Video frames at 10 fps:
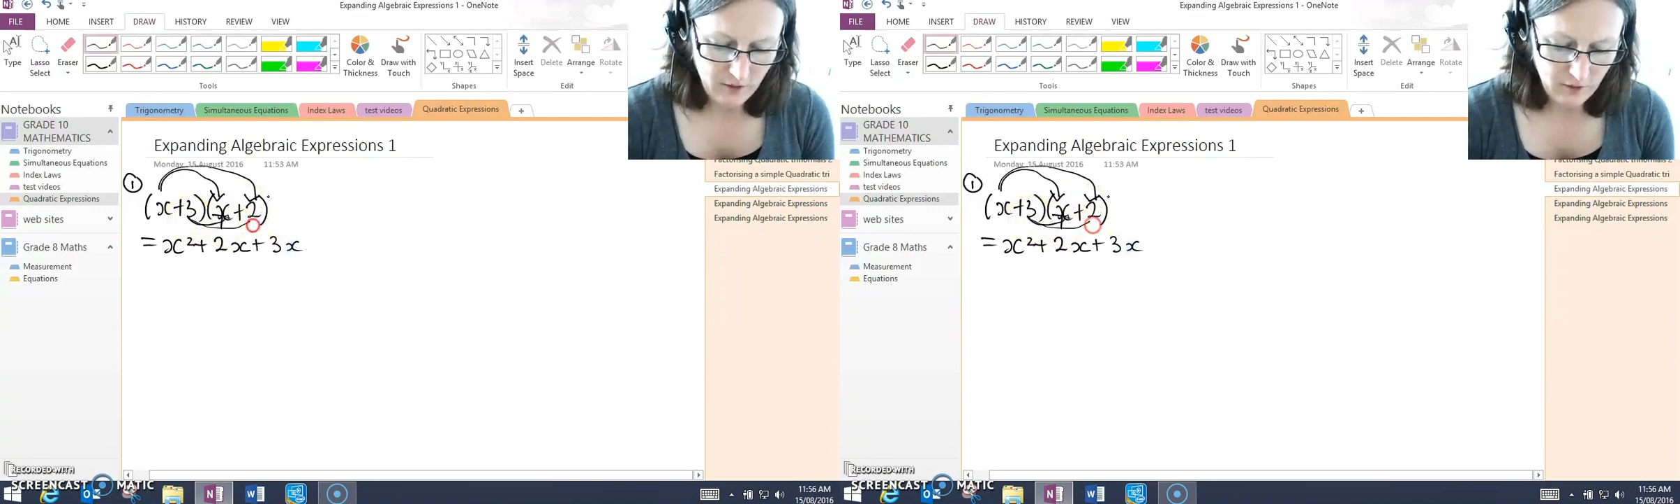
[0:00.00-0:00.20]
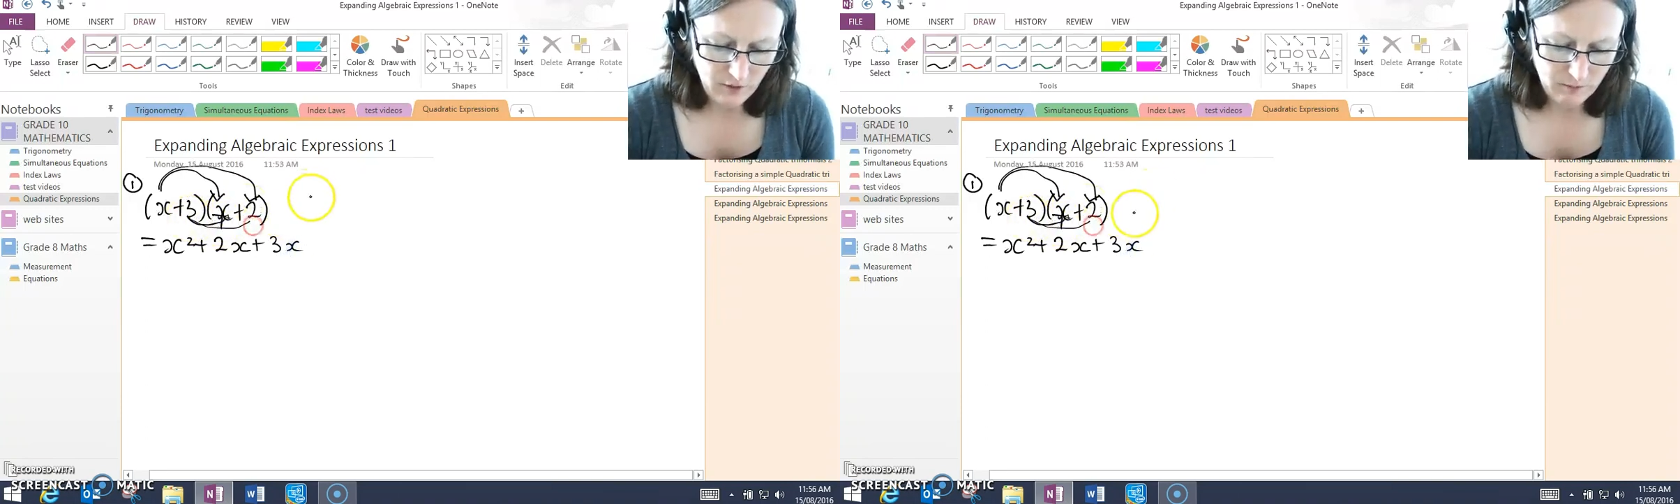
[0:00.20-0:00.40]

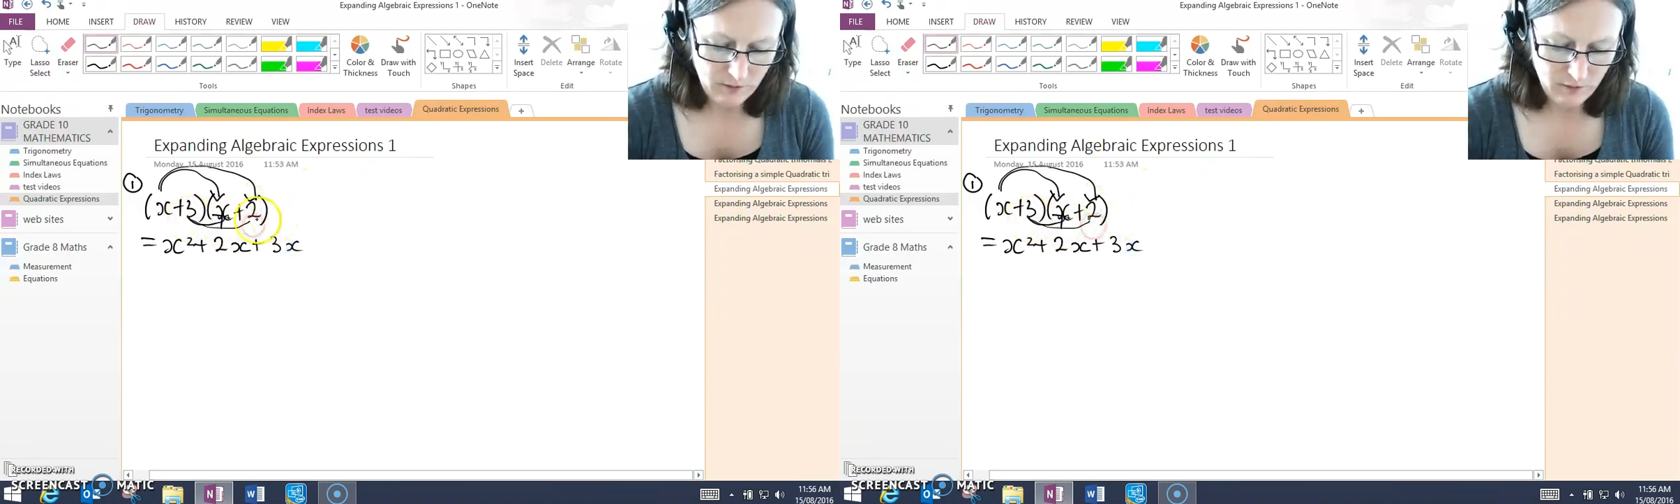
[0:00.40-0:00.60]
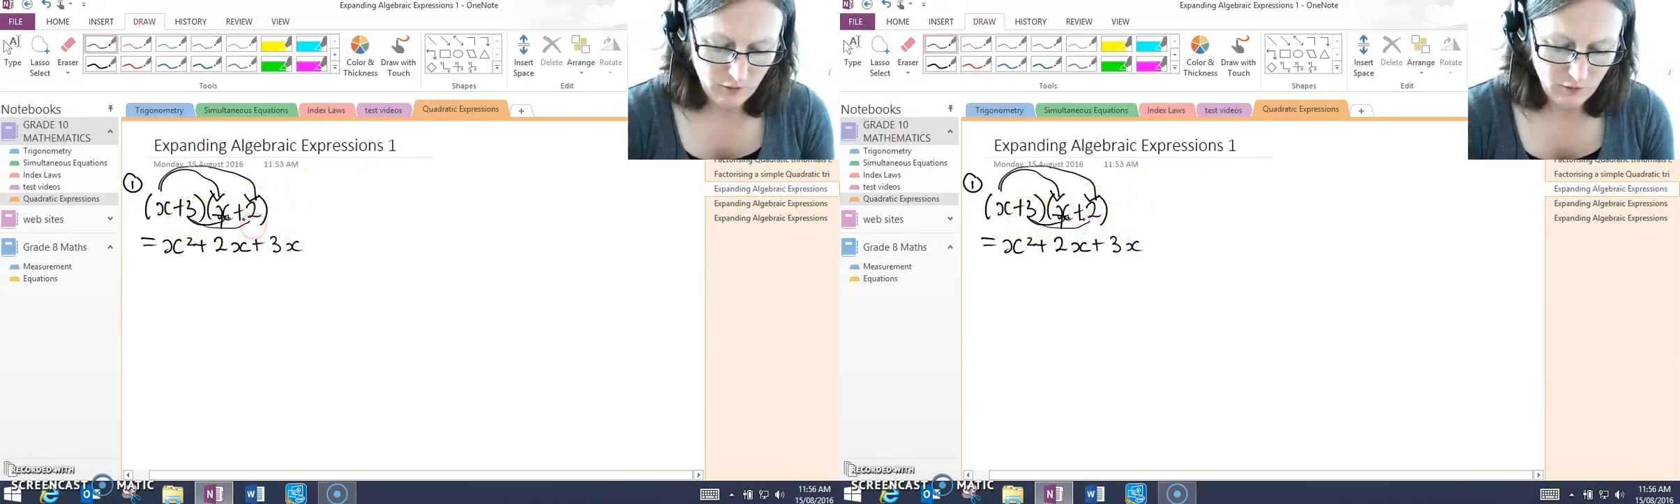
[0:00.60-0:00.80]

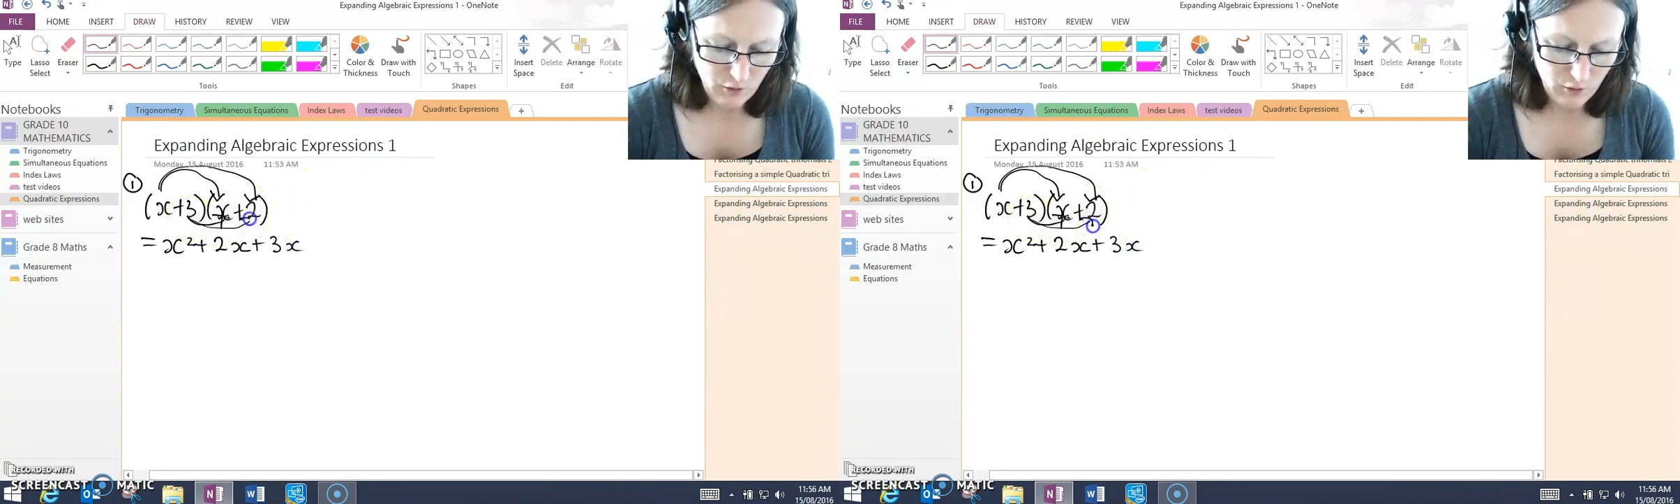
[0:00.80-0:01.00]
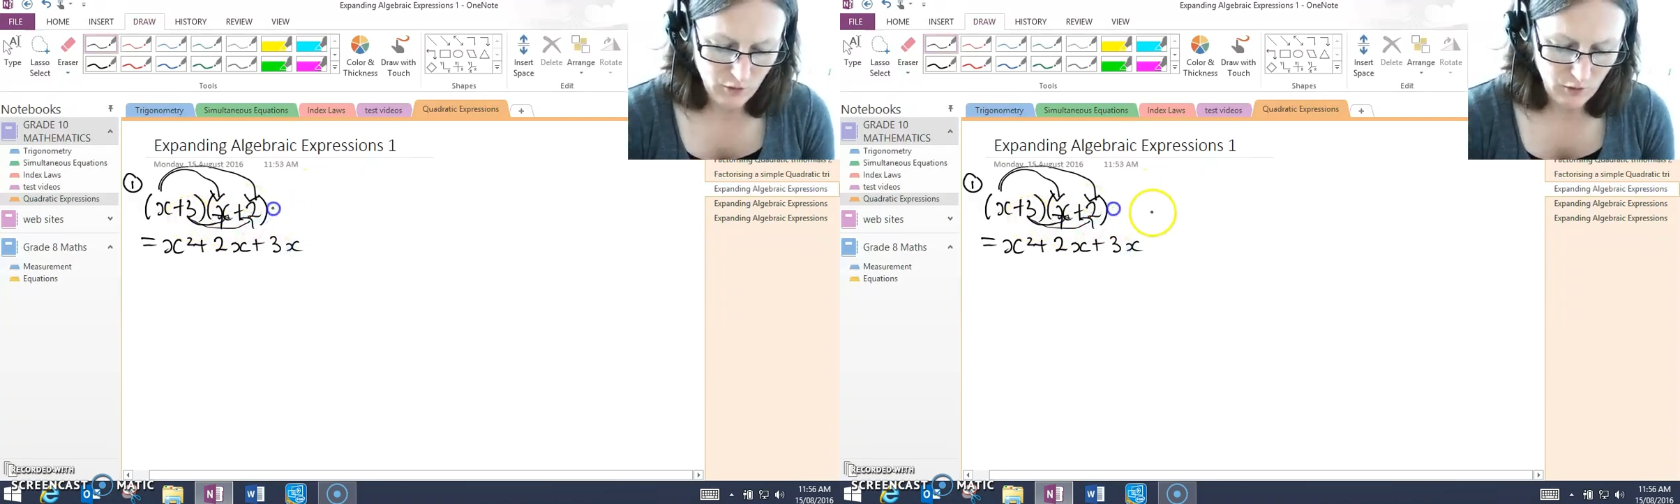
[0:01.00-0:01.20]
times
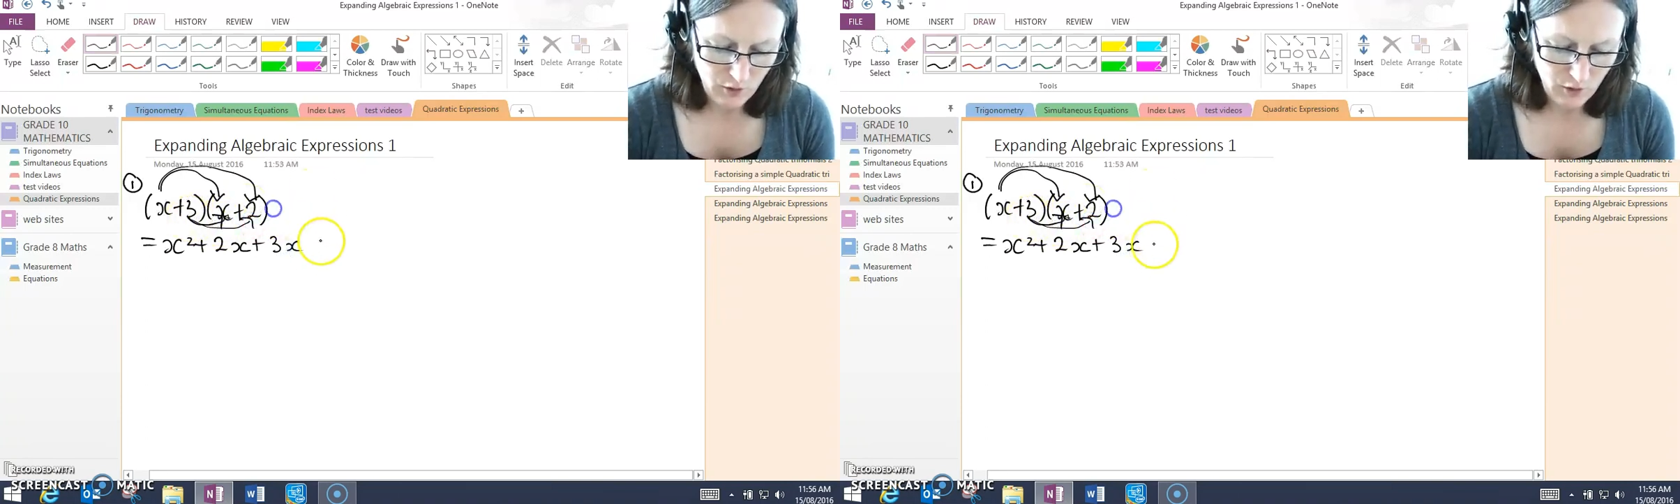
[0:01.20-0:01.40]
2,